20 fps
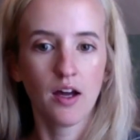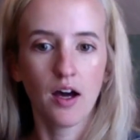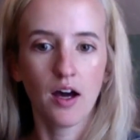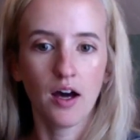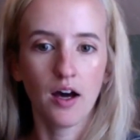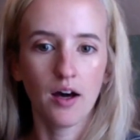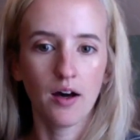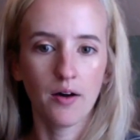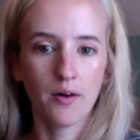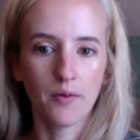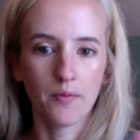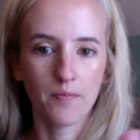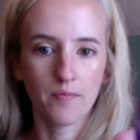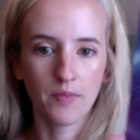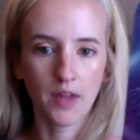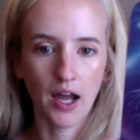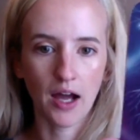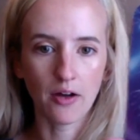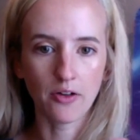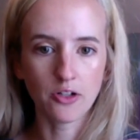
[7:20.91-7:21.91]

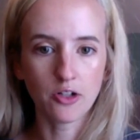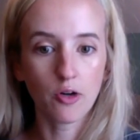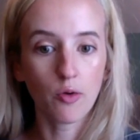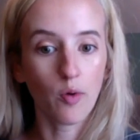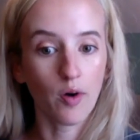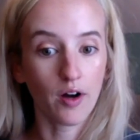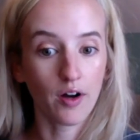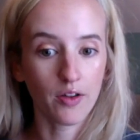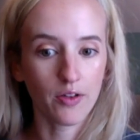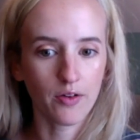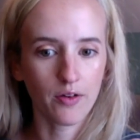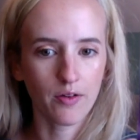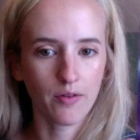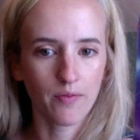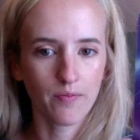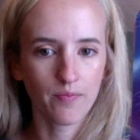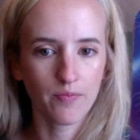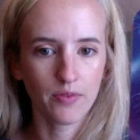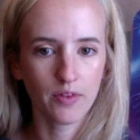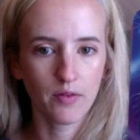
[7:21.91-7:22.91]
I'll do a walkthrough
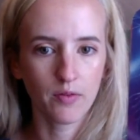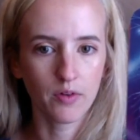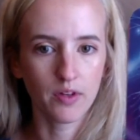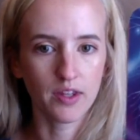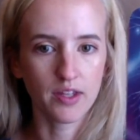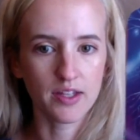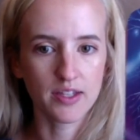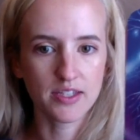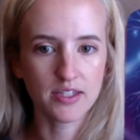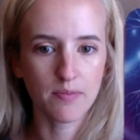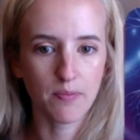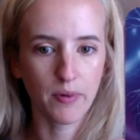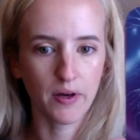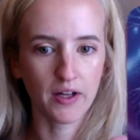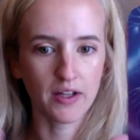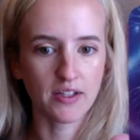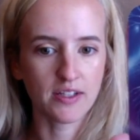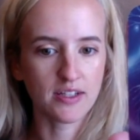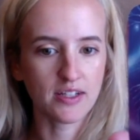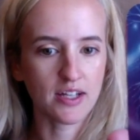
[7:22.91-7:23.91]
with this,
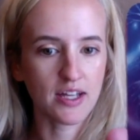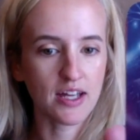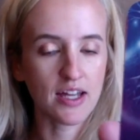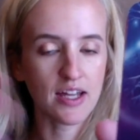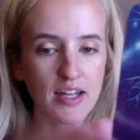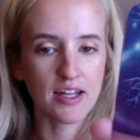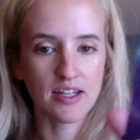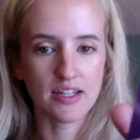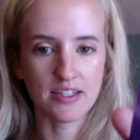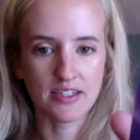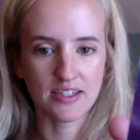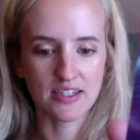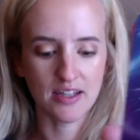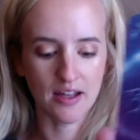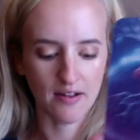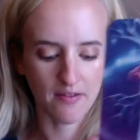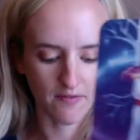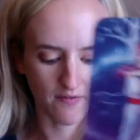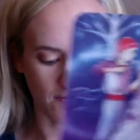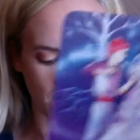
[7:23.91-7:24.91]
but it is
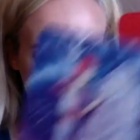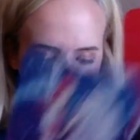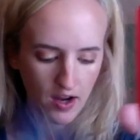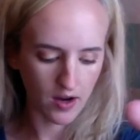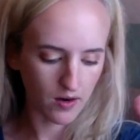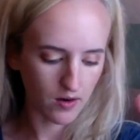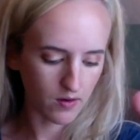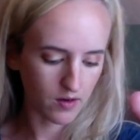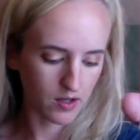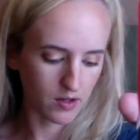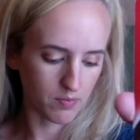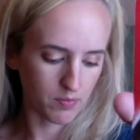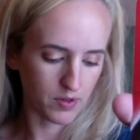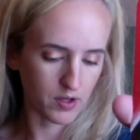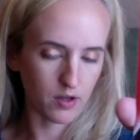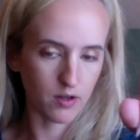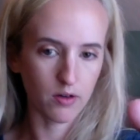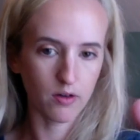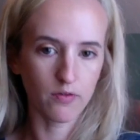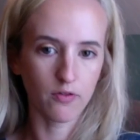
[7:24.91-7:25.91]
a very
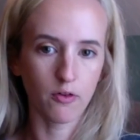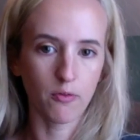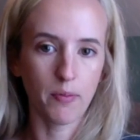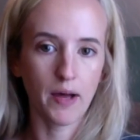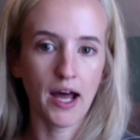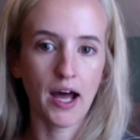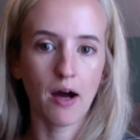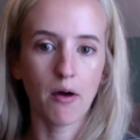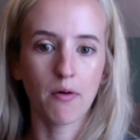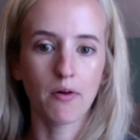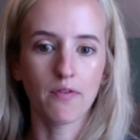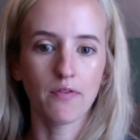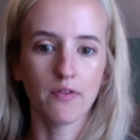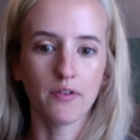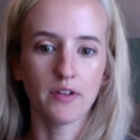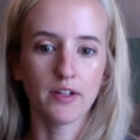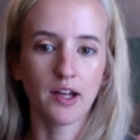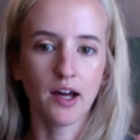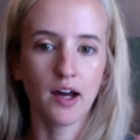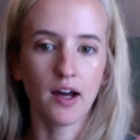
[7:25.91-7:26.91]
beautiful, powerful
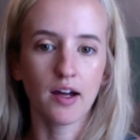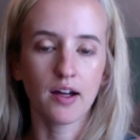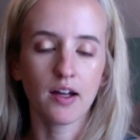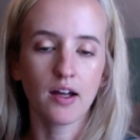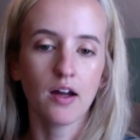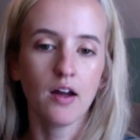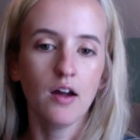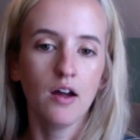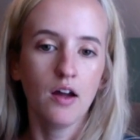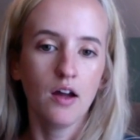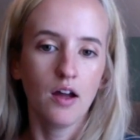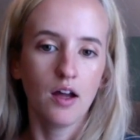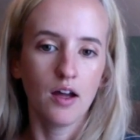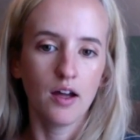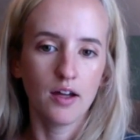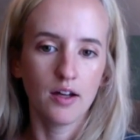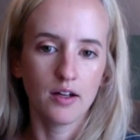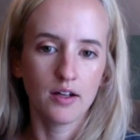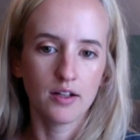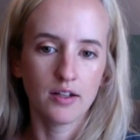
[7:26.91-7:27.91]
deck,
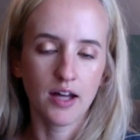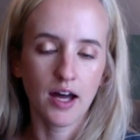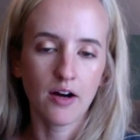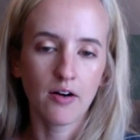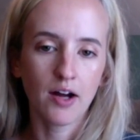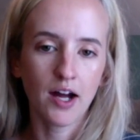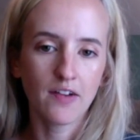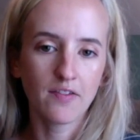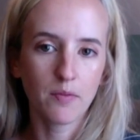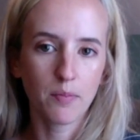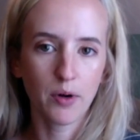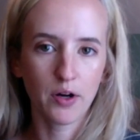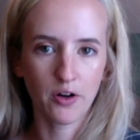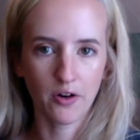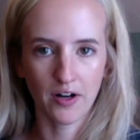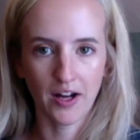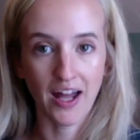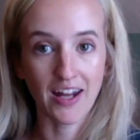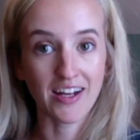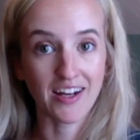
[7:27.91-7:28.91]
and I don't have a book
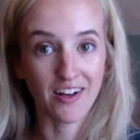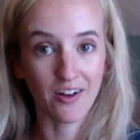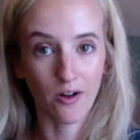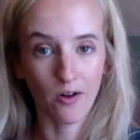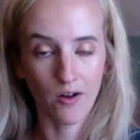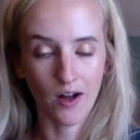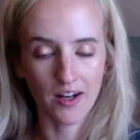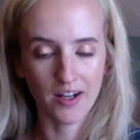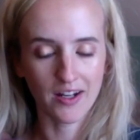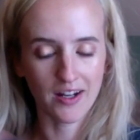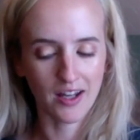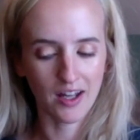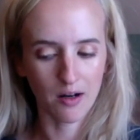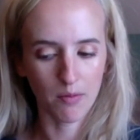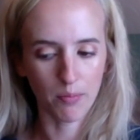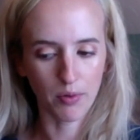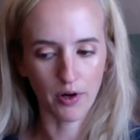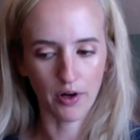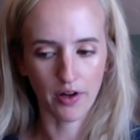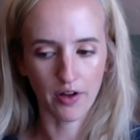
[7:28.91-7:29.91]
on it. I need to get a
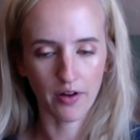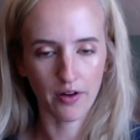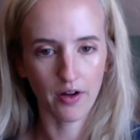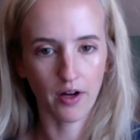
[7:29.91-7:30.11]
book